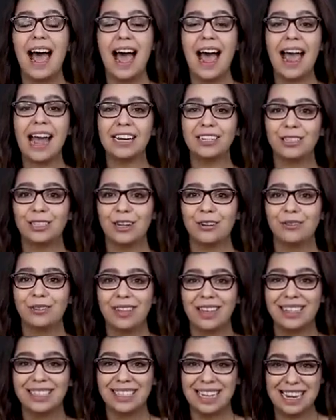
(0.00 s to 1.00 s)
I
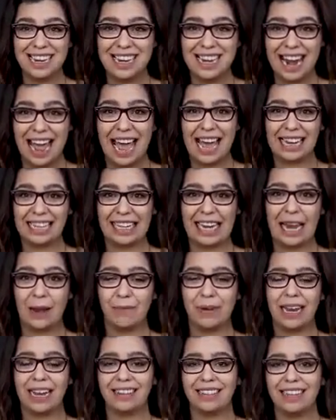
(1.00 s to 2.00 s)
chose to not
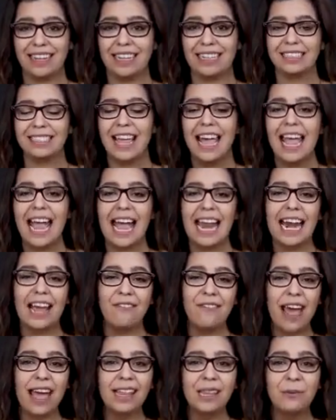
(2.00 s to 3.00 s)
laminate these, and
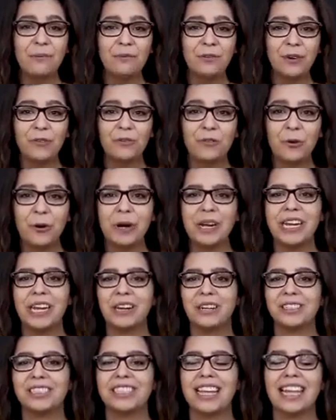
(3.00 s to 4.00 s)
I've had them for 4
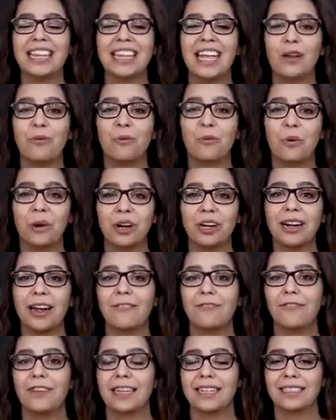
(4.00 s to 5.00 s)
years and they work
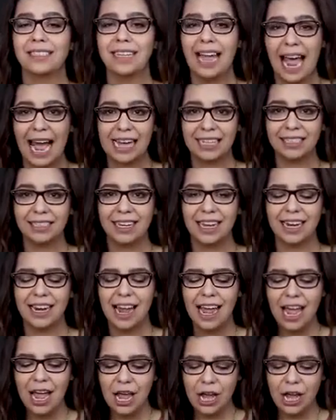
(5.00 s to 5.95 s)
fantastic.